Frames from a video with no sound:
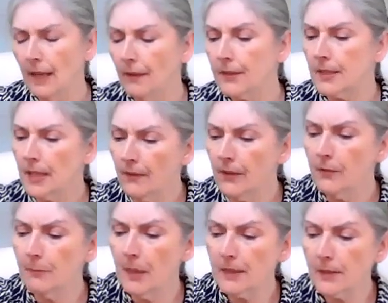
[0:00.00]
Now the Seven
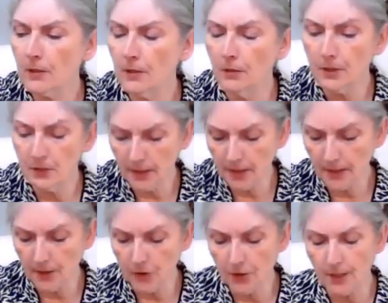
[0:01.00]
of Pentacles, this
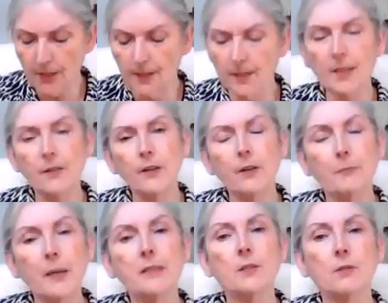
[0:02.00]
is interesting. The Seven
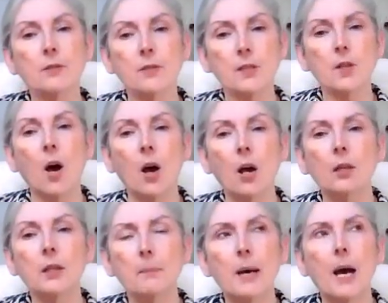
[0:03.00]
of Pentacles is
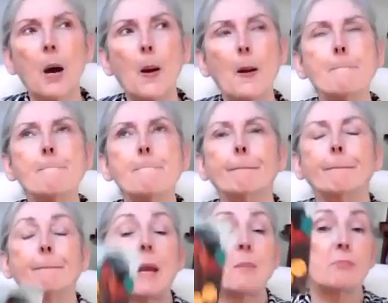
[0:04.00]
all about
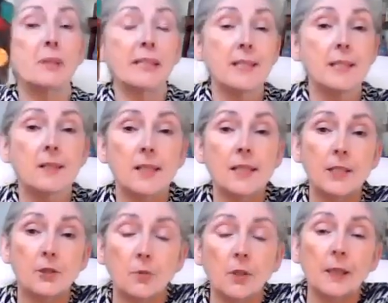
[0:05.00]
planting
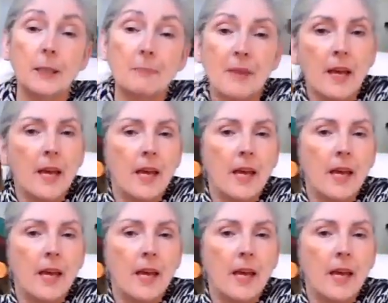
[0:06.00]
seeds, really.